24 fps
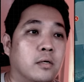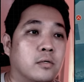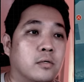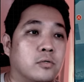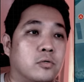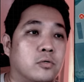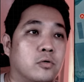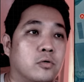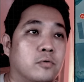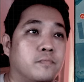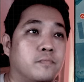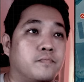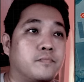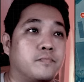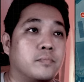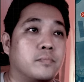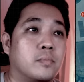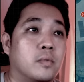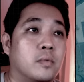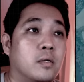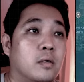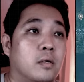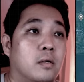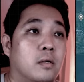So
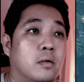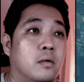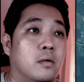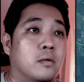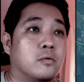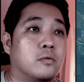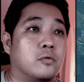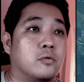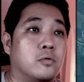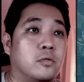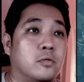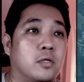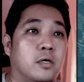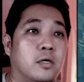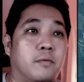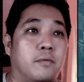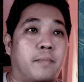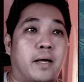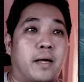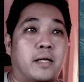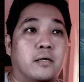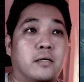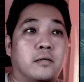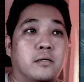the
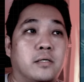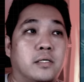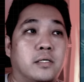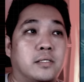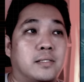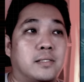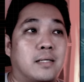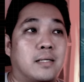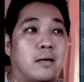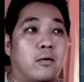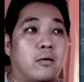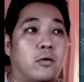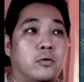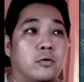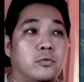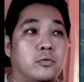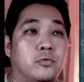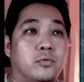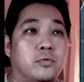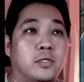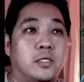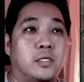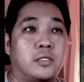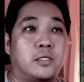battle is now
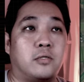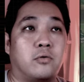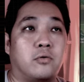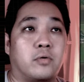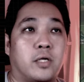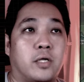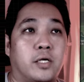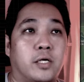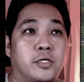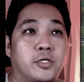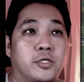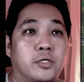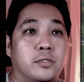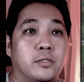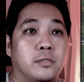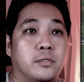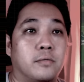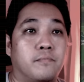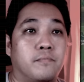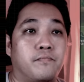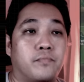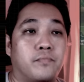onto these locations.